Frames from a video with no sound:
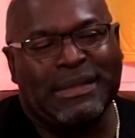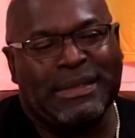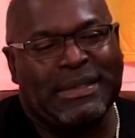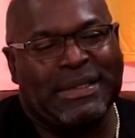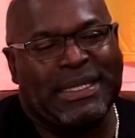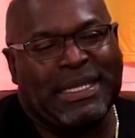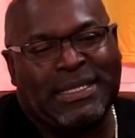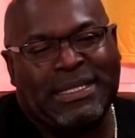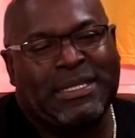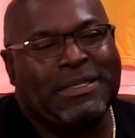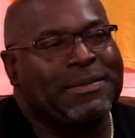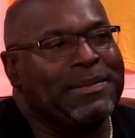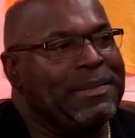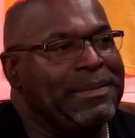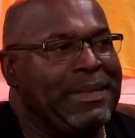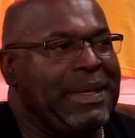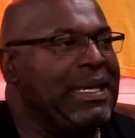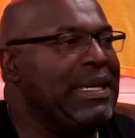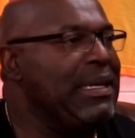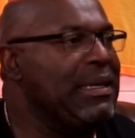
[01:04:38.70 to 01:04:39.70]
this is
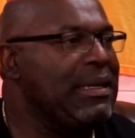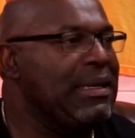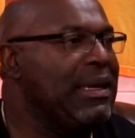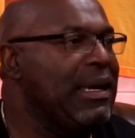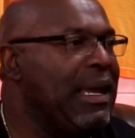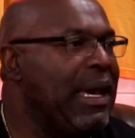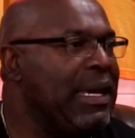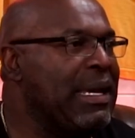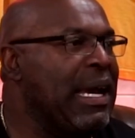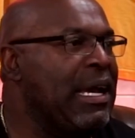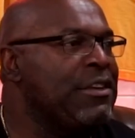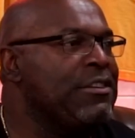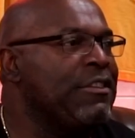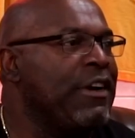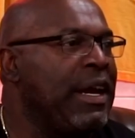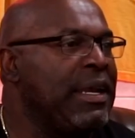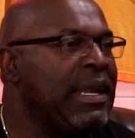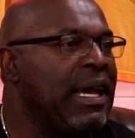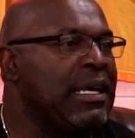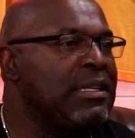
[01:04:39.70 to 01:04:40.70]
me. I
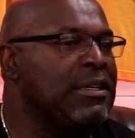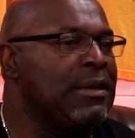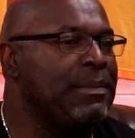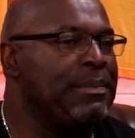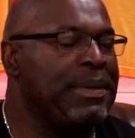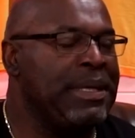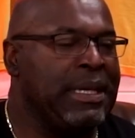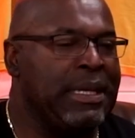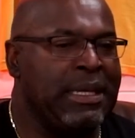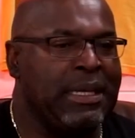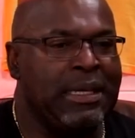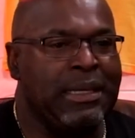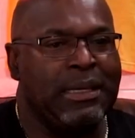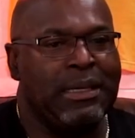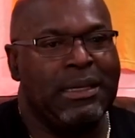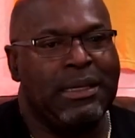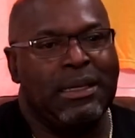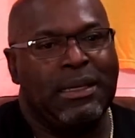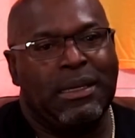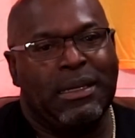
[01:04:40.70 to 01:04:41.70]
try not to be
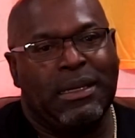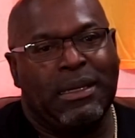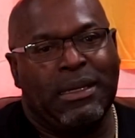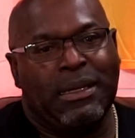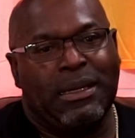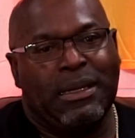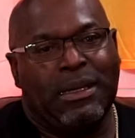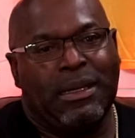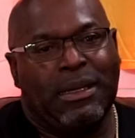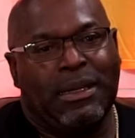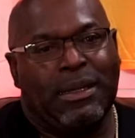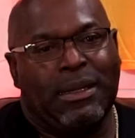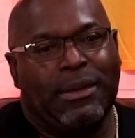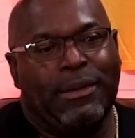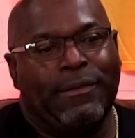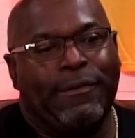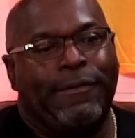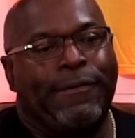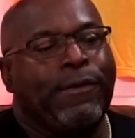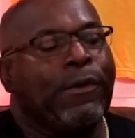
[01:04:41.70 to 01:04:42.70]

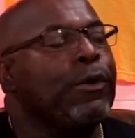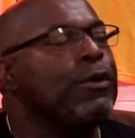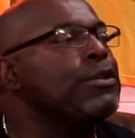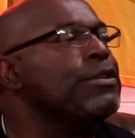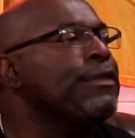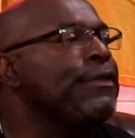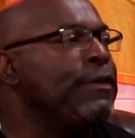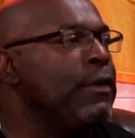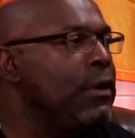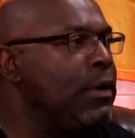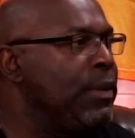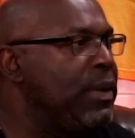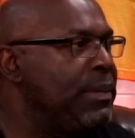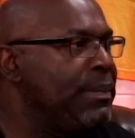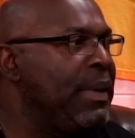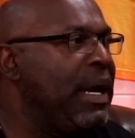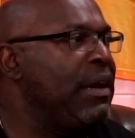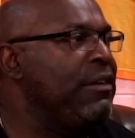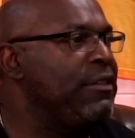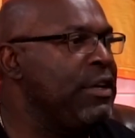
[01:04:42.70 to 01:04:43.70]
forceful with
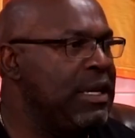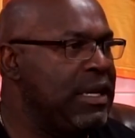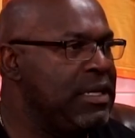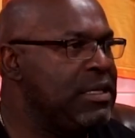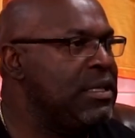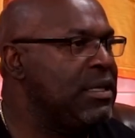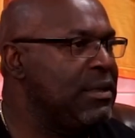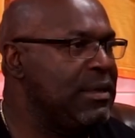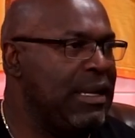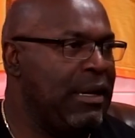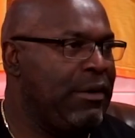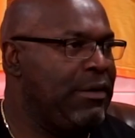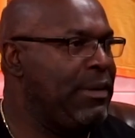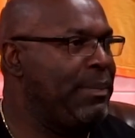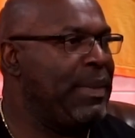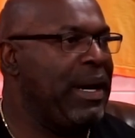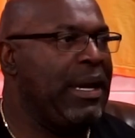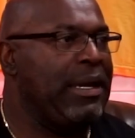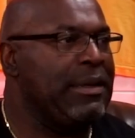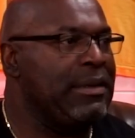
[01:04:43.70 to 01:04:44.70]
my religion,
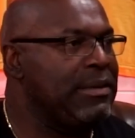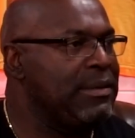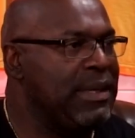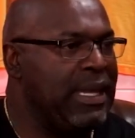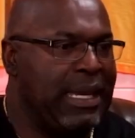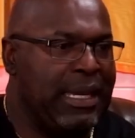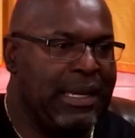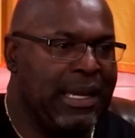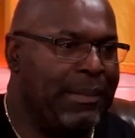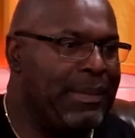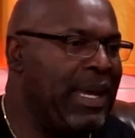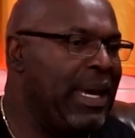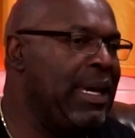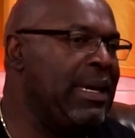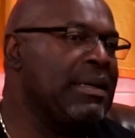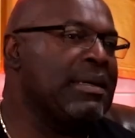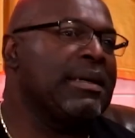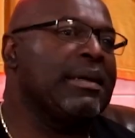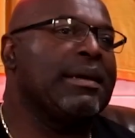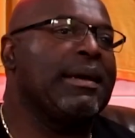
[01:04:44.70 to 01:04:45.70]
my thing. I'm
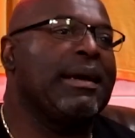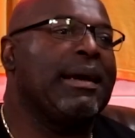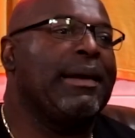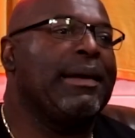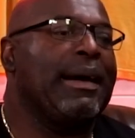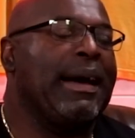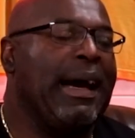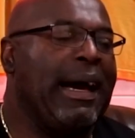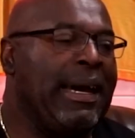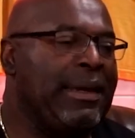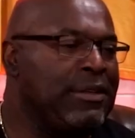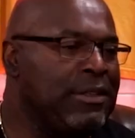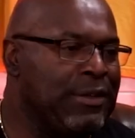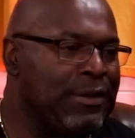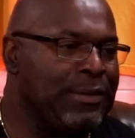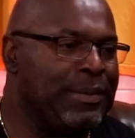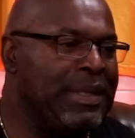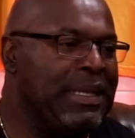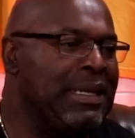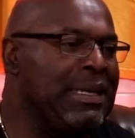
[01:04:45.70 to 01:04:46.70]
like, I
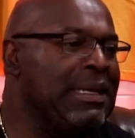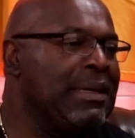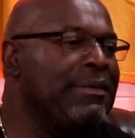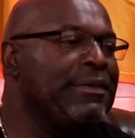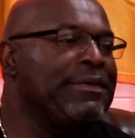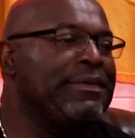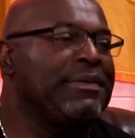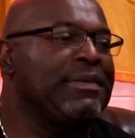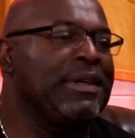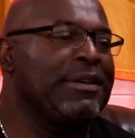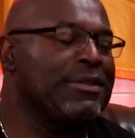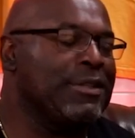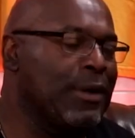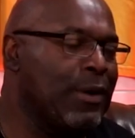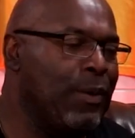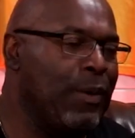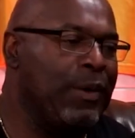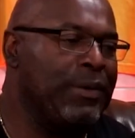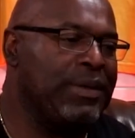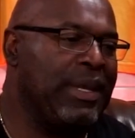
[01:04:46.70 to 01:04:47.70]
do believe, there's a
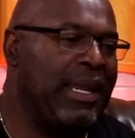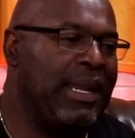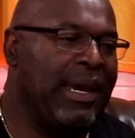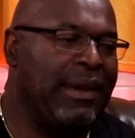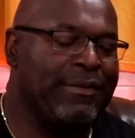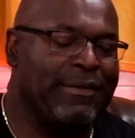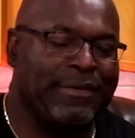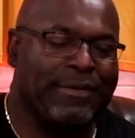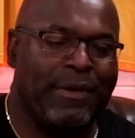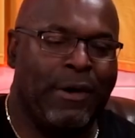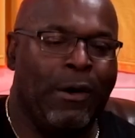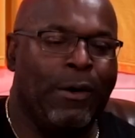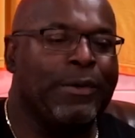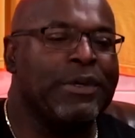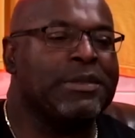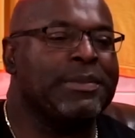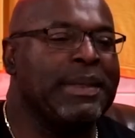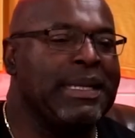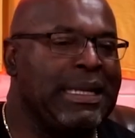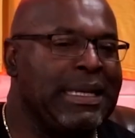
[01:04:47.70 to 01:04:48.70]
quote that I've
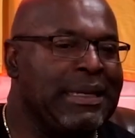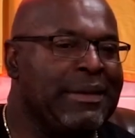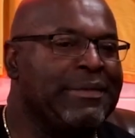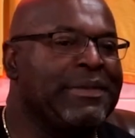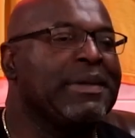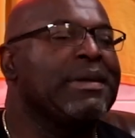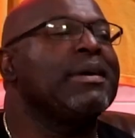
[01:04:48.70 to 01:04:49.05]
always believed,